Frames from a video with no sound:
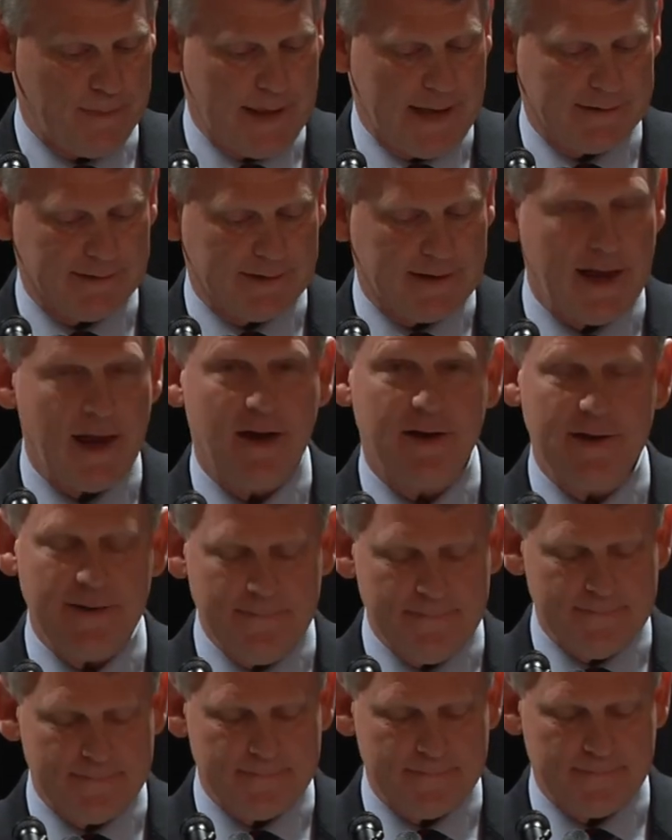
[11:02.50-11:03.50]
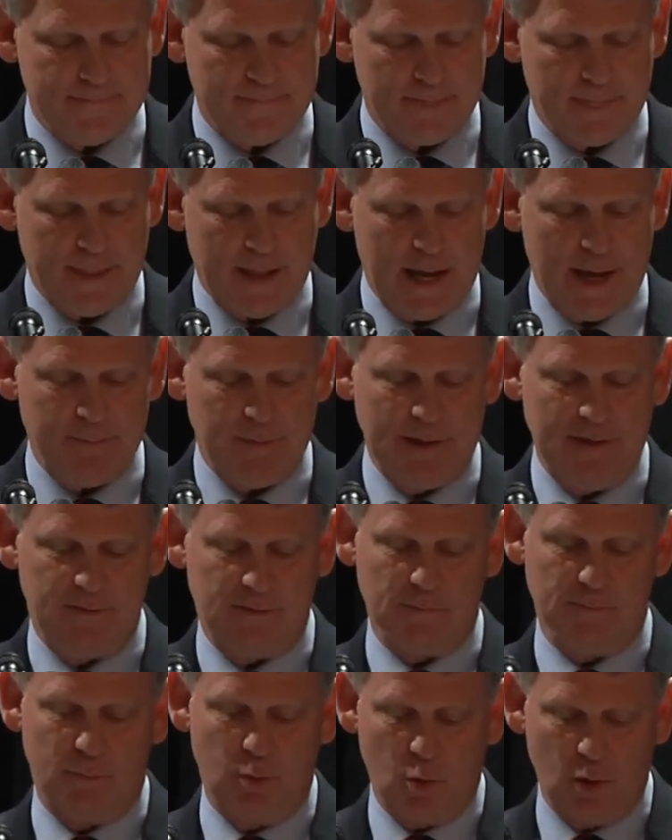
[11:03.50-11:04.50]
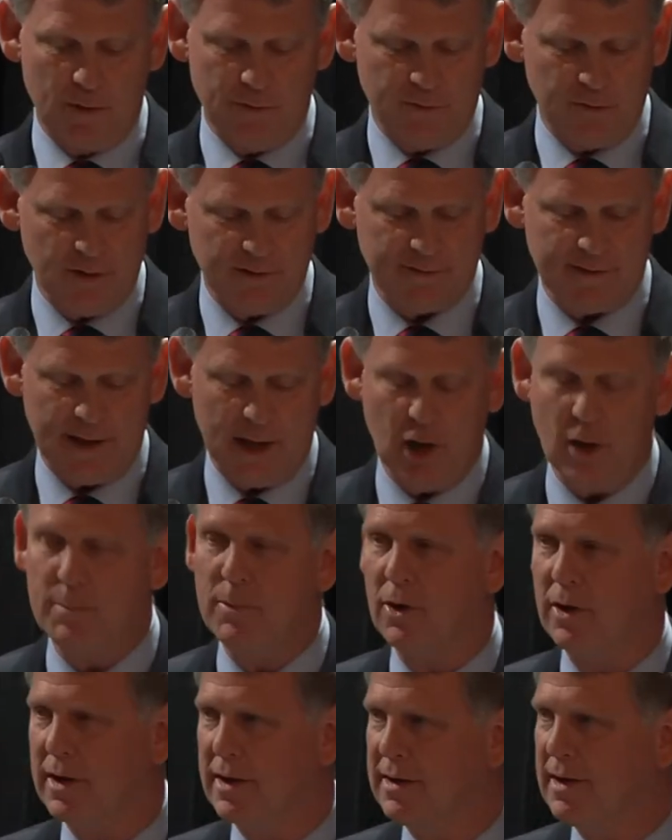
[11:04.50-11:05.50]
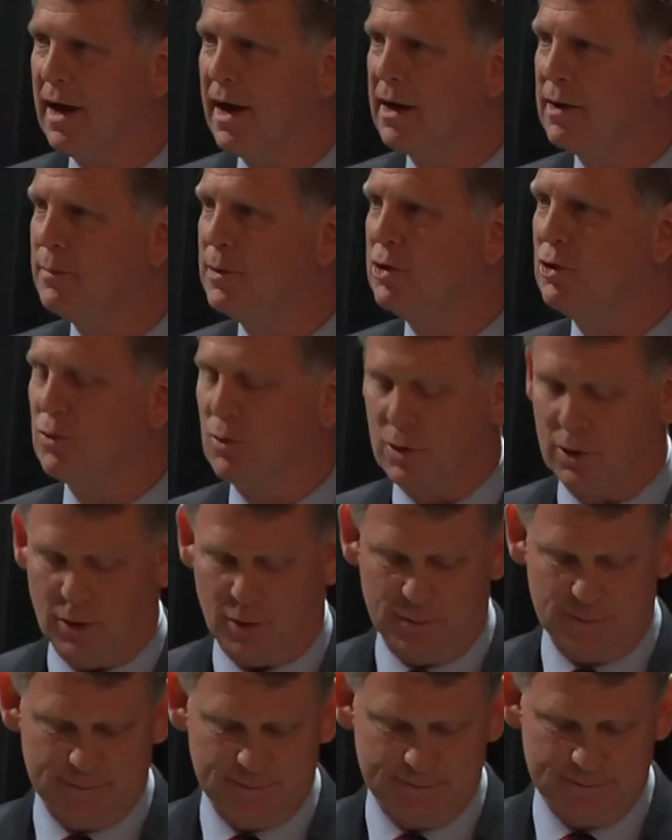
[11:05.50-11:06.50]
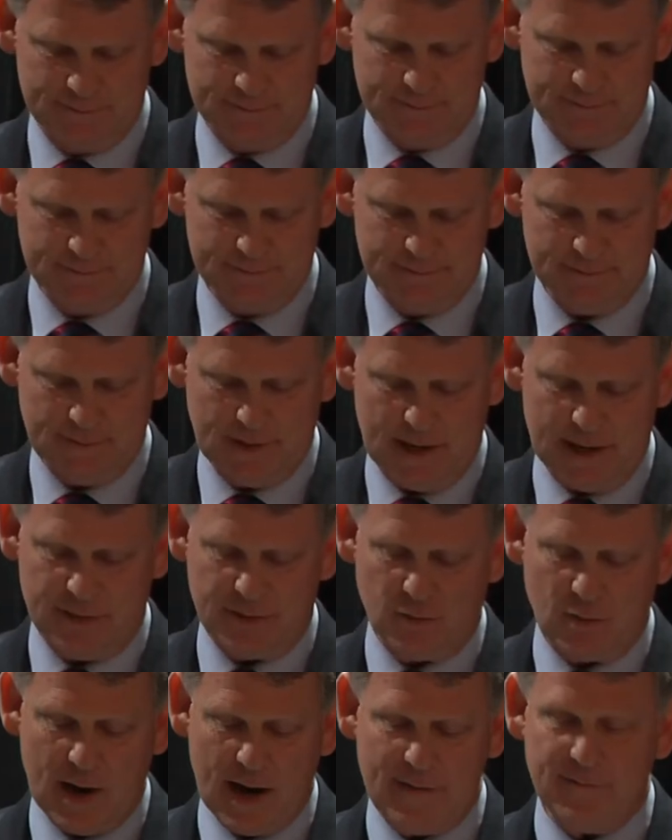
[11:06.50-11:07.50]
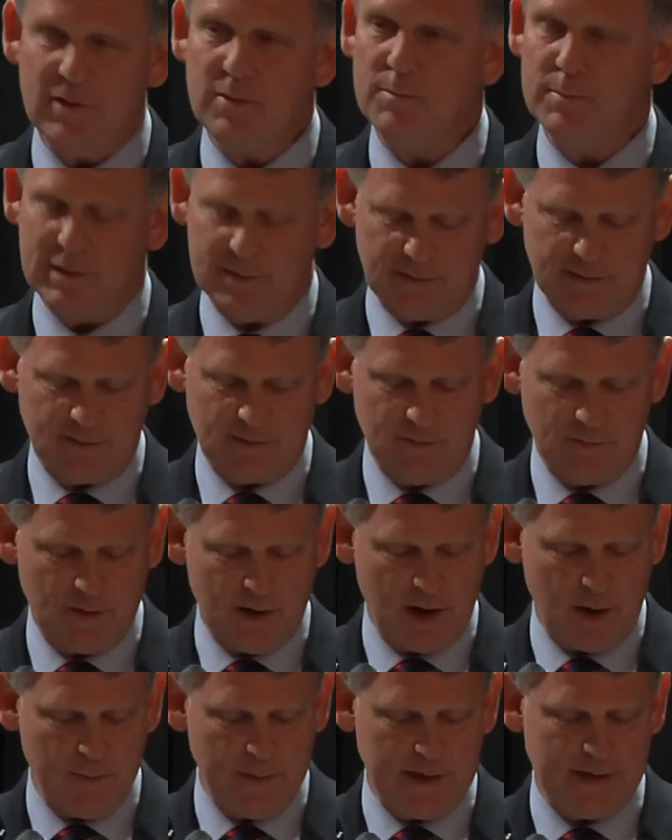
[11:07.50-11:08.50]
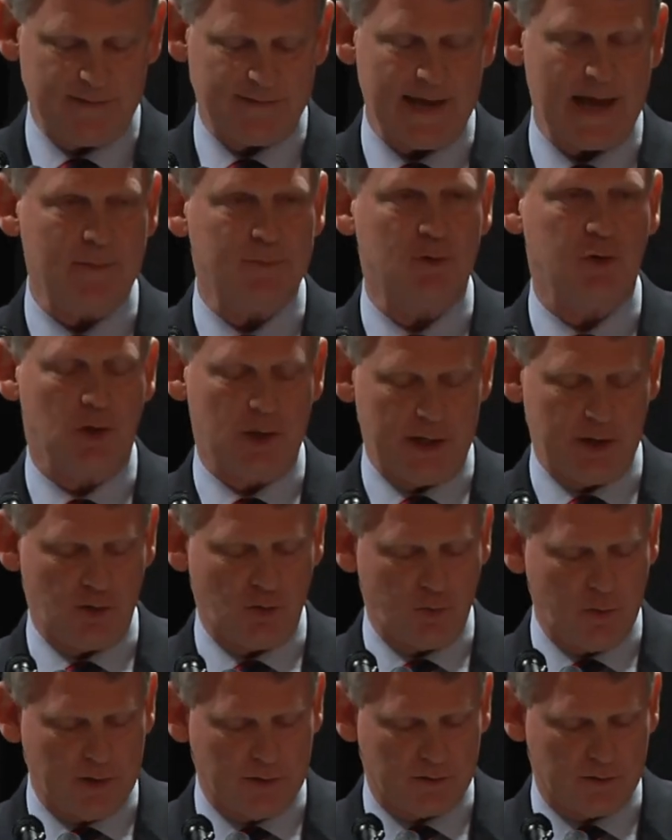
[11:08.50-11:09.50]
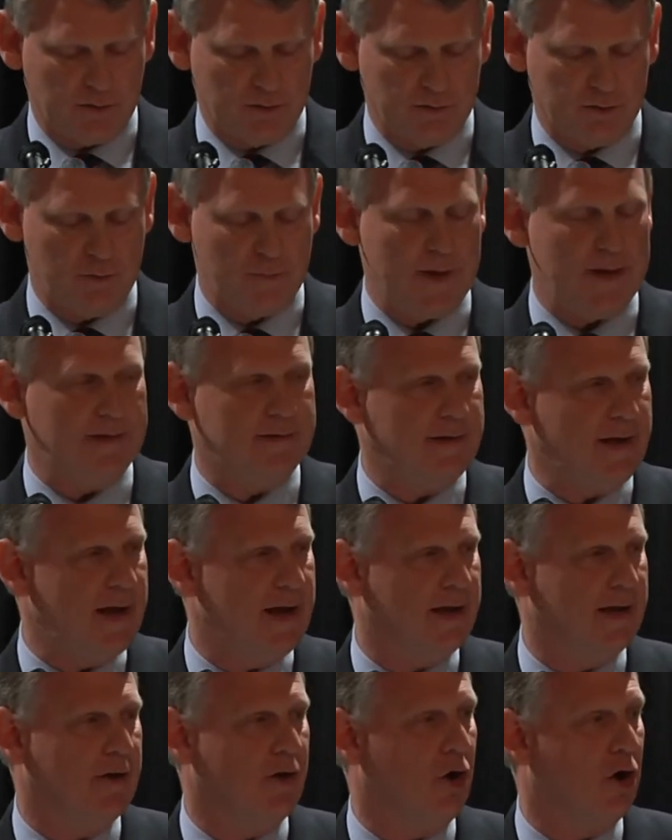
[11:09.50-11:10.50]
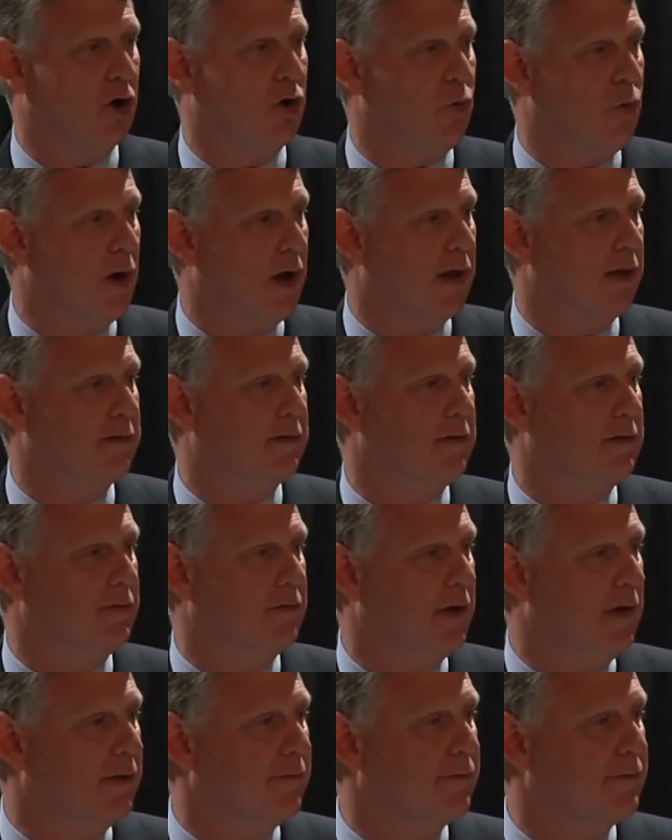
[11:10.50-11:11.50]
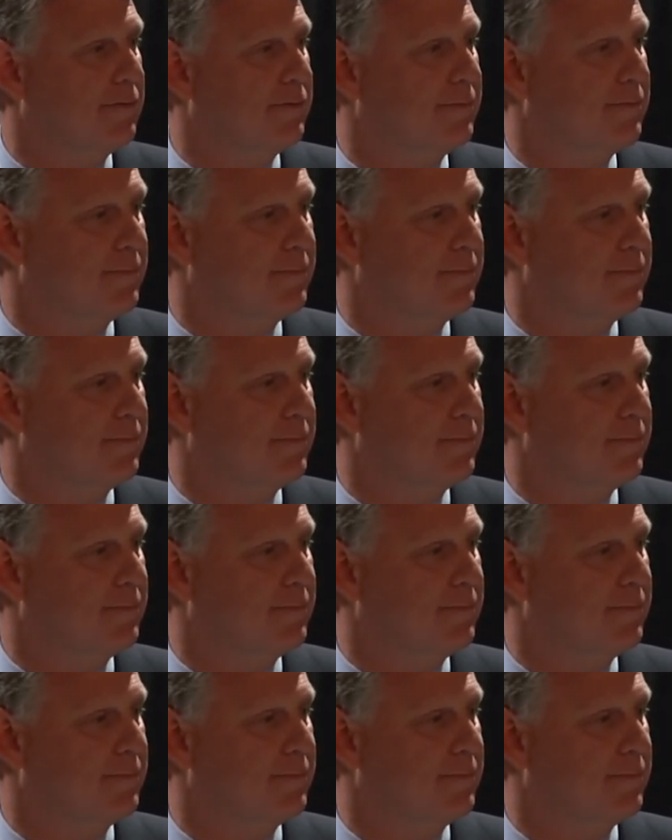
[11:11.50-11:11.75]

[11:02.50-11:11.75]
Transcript: As a county, I believe it's important for us to help our economy grow. A thriving business environment is absolutely critical to maintaining our quality of life.